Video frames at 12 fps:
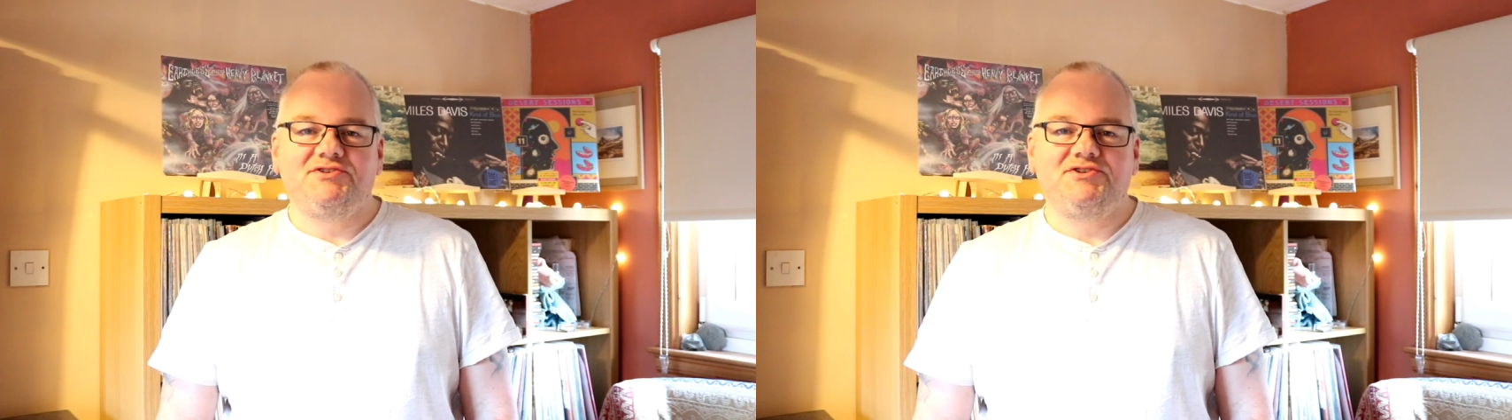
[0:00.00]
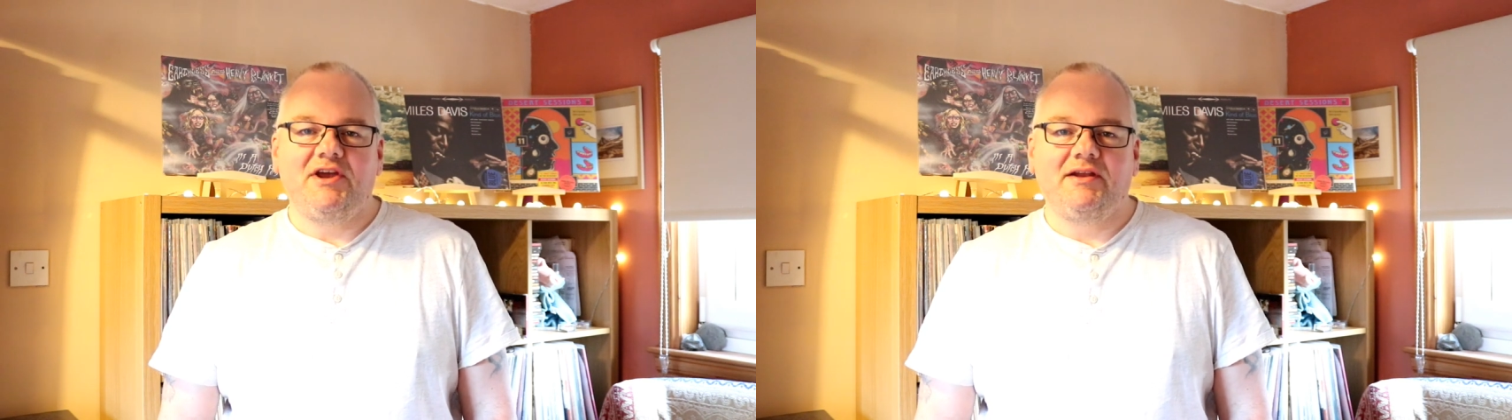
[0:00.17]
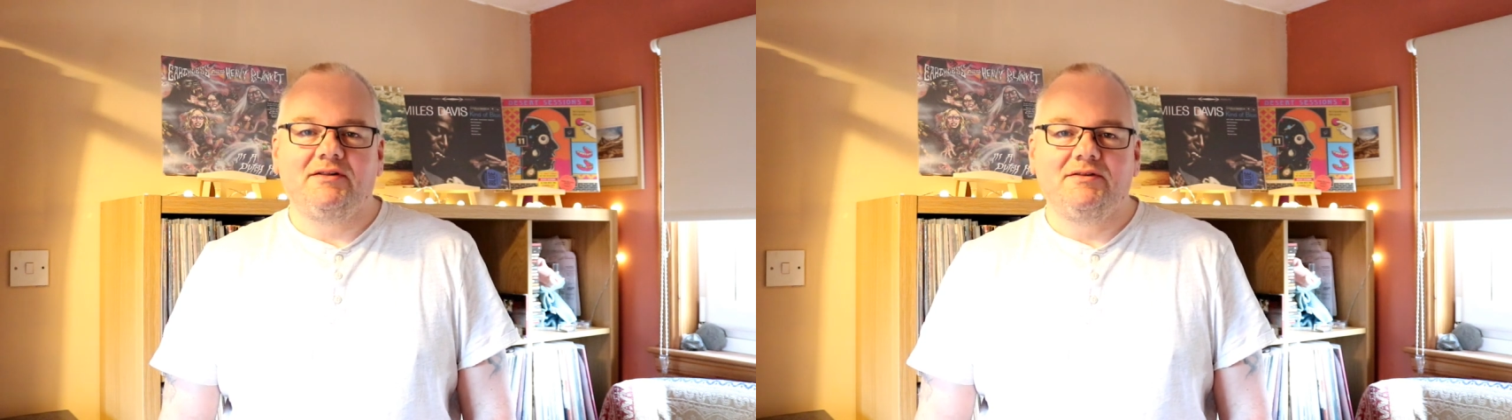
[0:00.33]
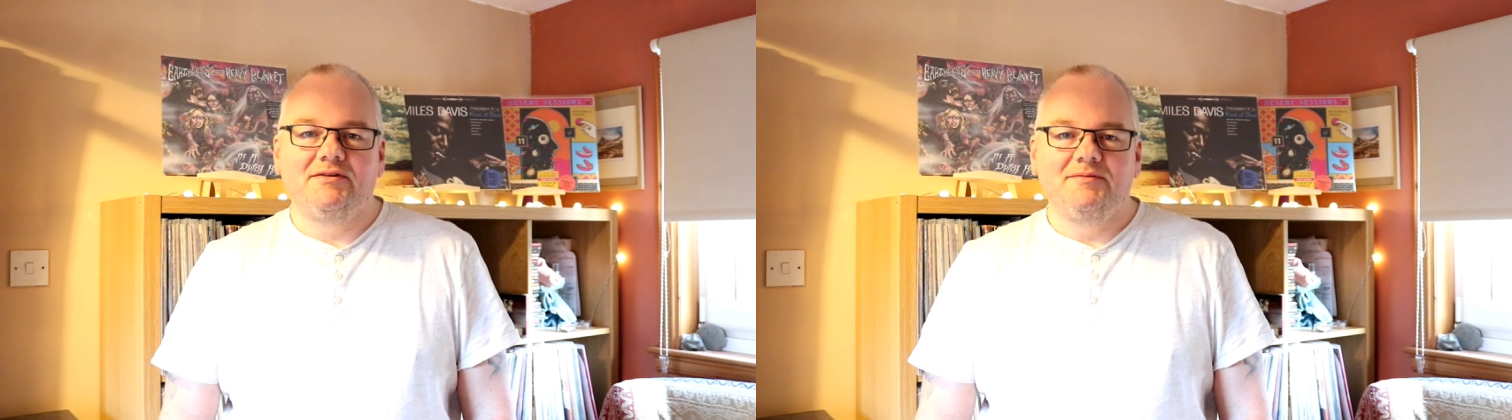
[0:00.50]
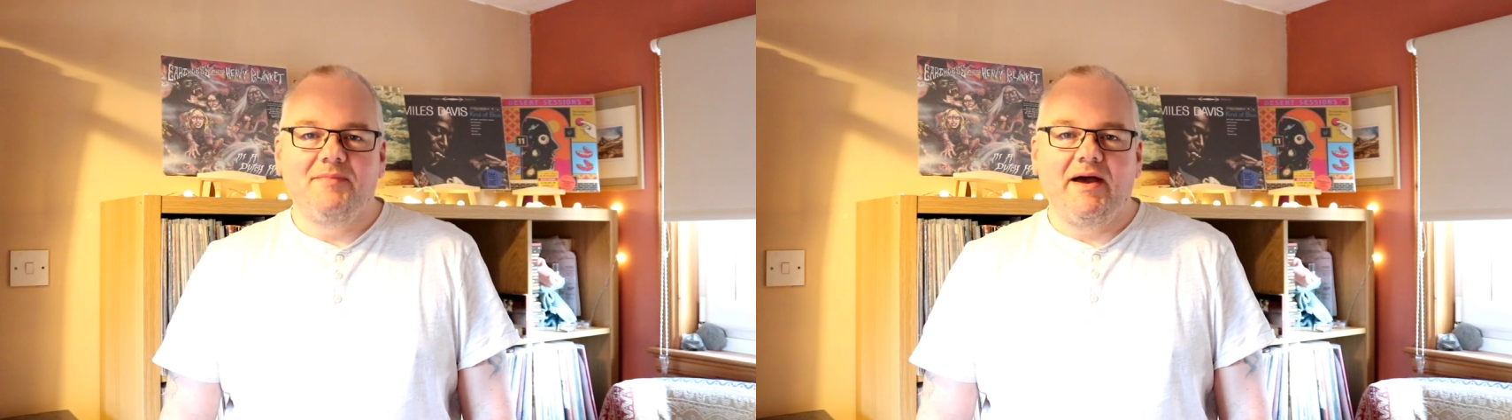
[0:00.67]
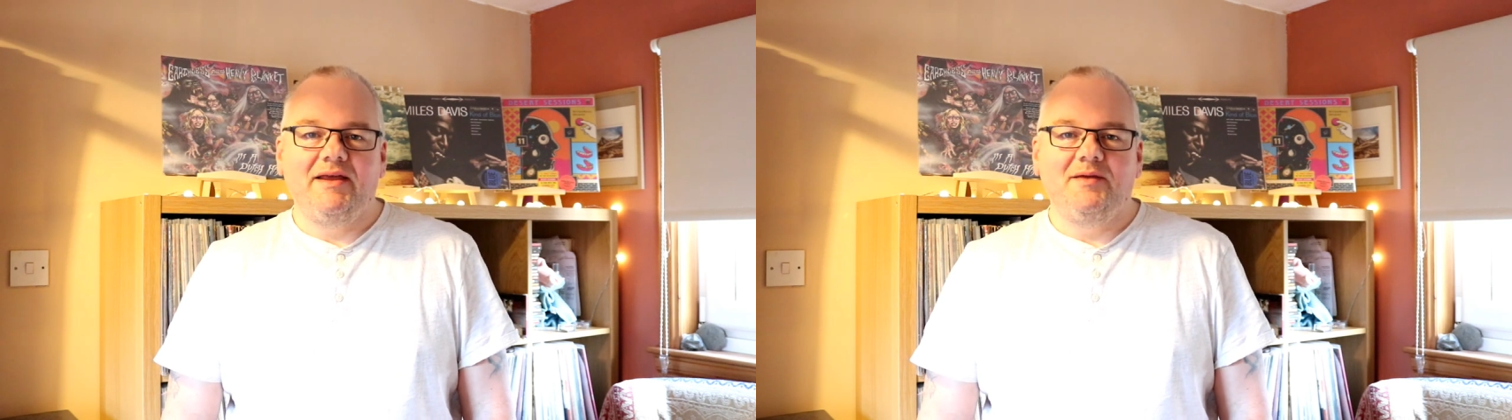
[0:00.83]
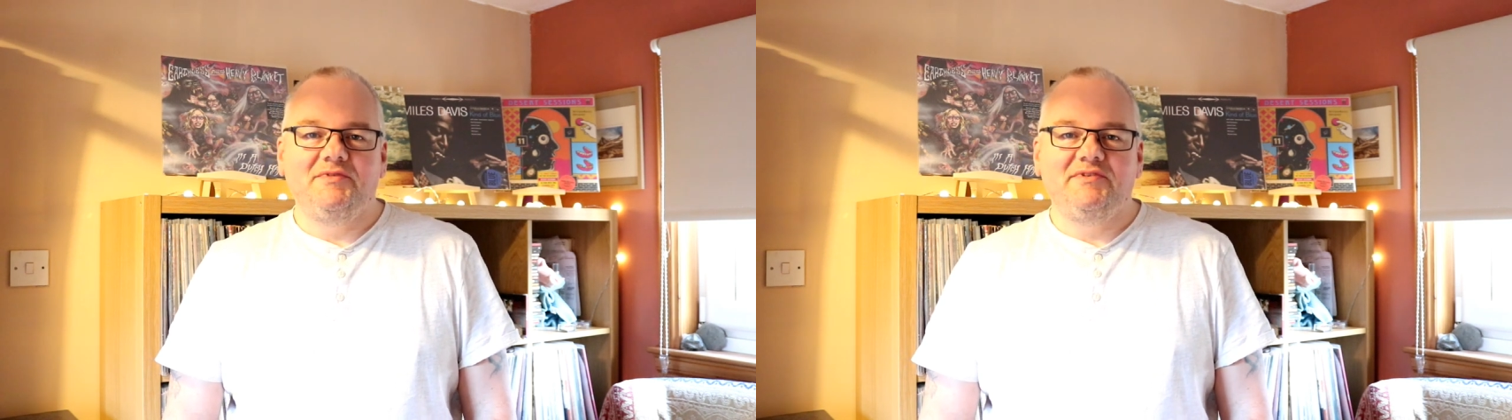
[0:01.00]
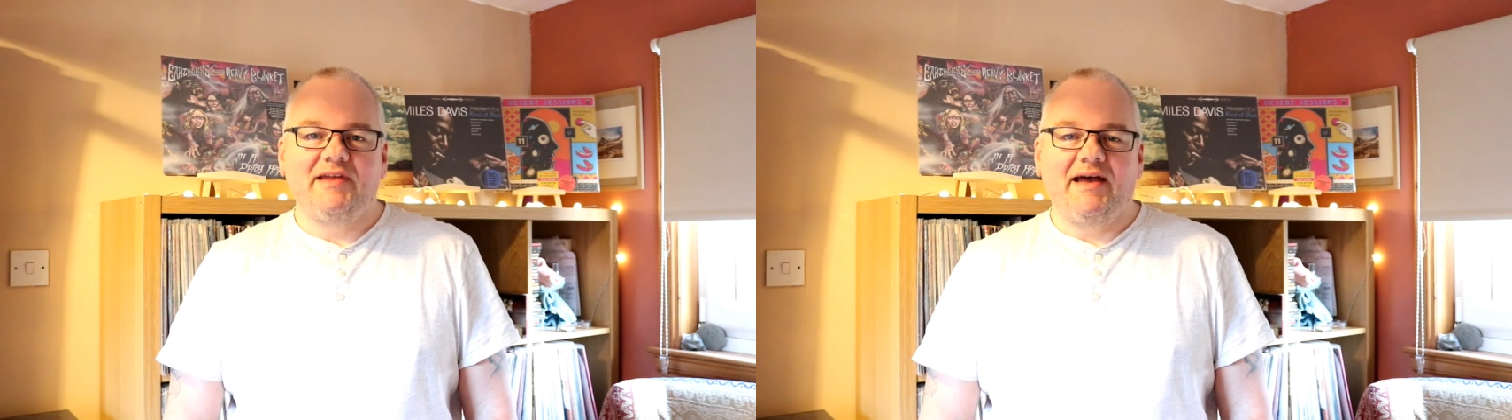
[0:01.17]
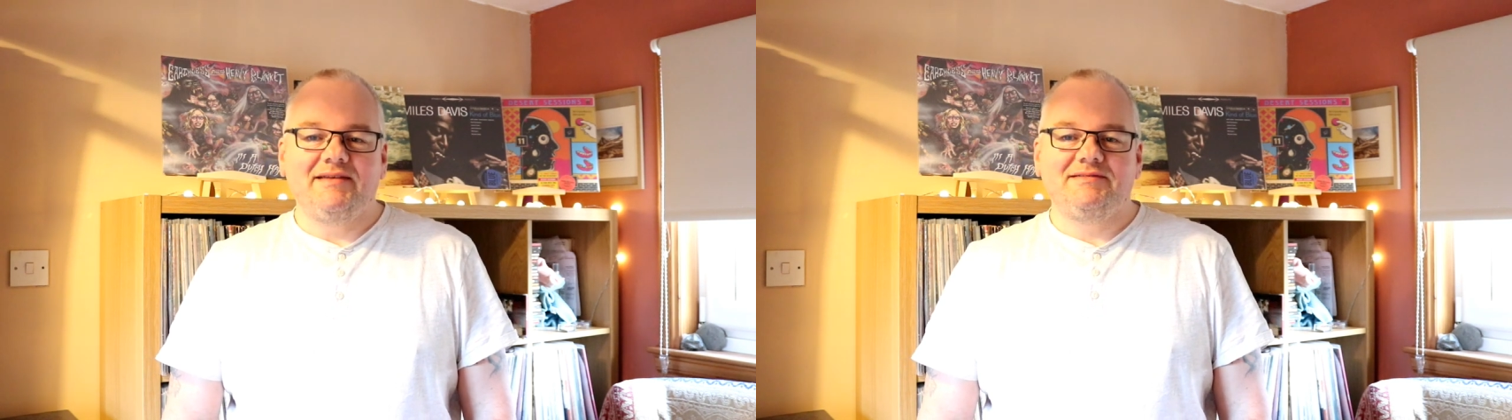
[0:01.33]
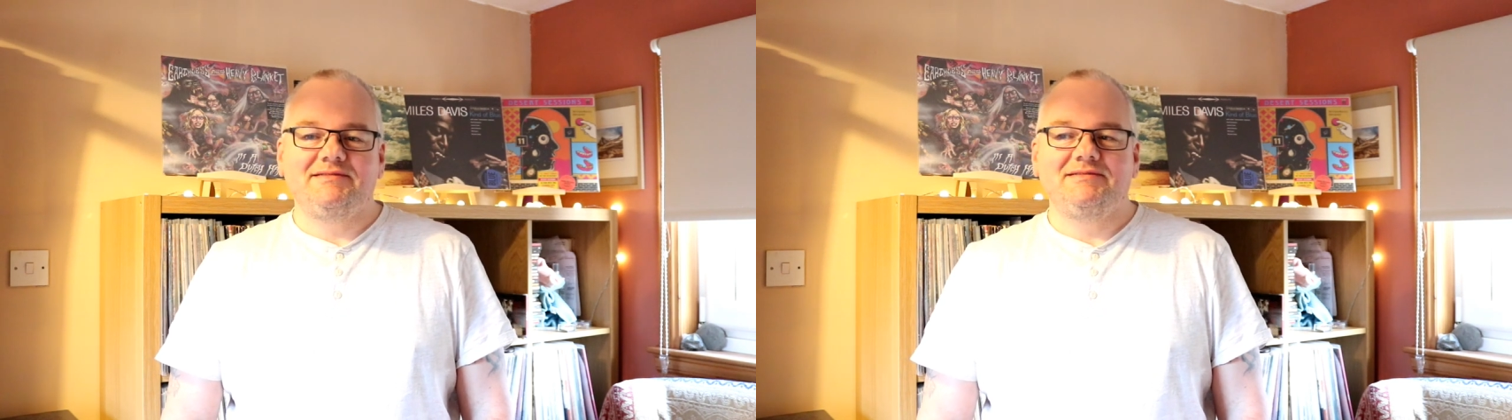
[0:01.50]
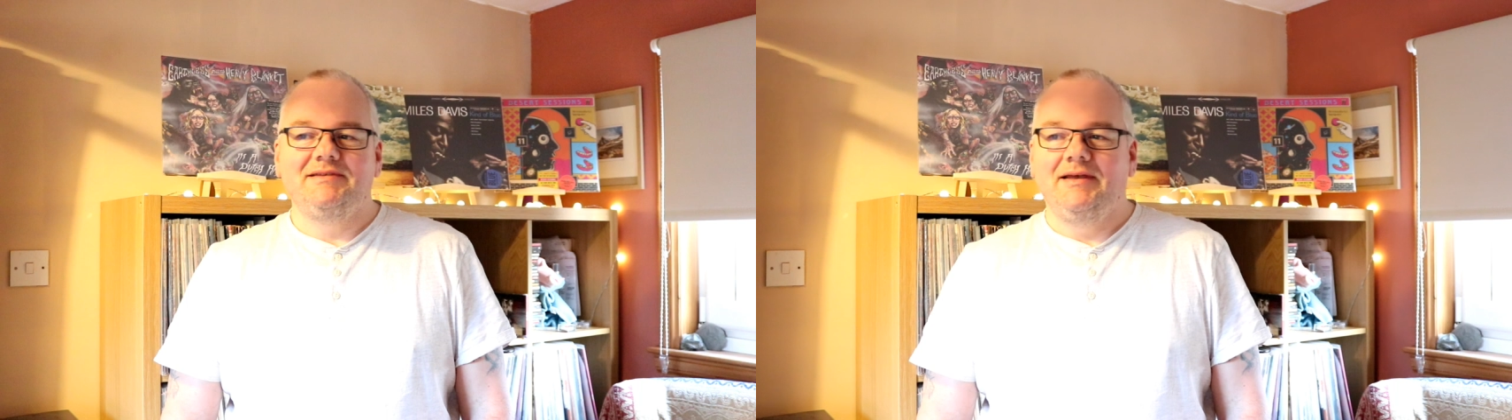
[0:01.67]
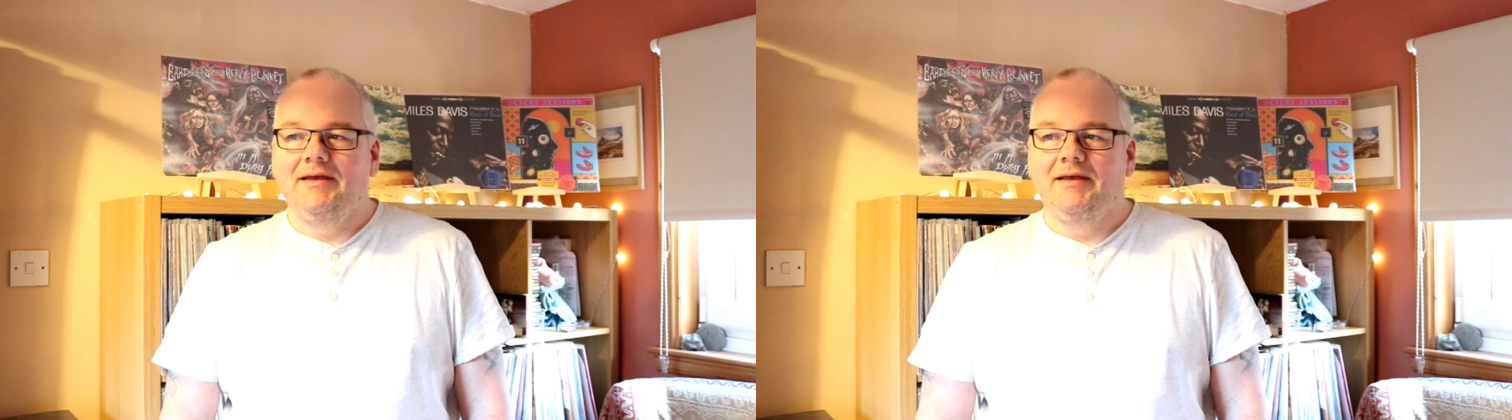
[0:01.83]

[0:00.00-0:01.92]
channel. My name is Daz.